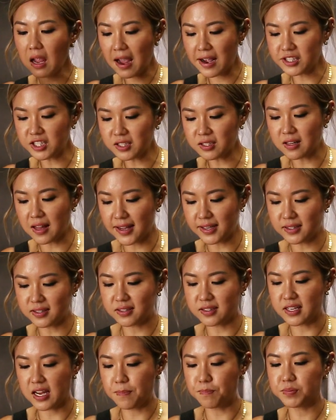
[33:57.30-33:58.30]
I just like
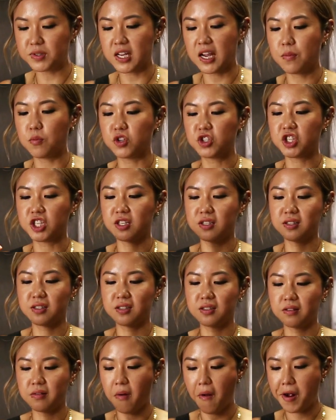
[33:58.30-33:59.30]
dip sandwiches.
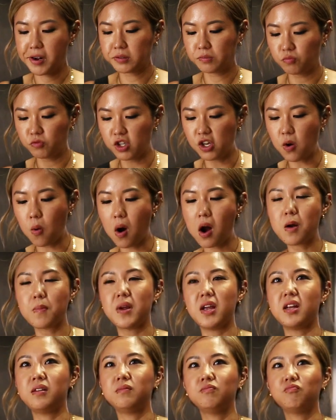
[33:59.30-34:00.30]
You know what I
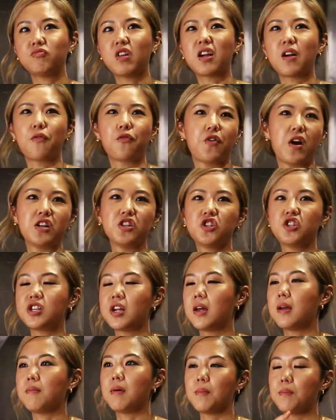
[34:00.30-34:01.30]
mean? Like a French
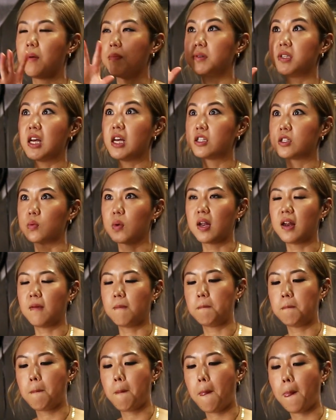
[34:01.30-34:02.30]
dip, I'm obsessed with.
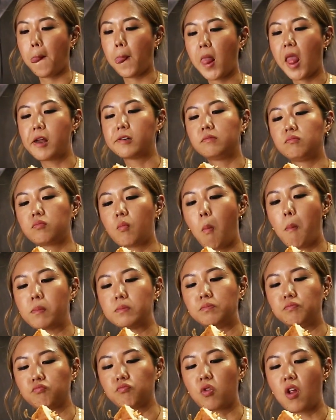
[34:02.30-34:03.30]

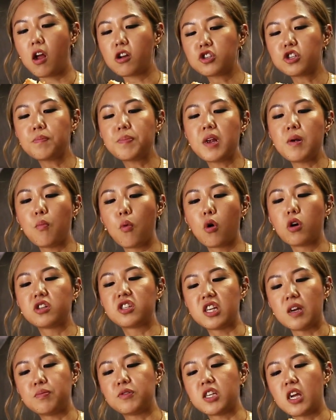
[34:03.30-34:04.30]
There should be more dip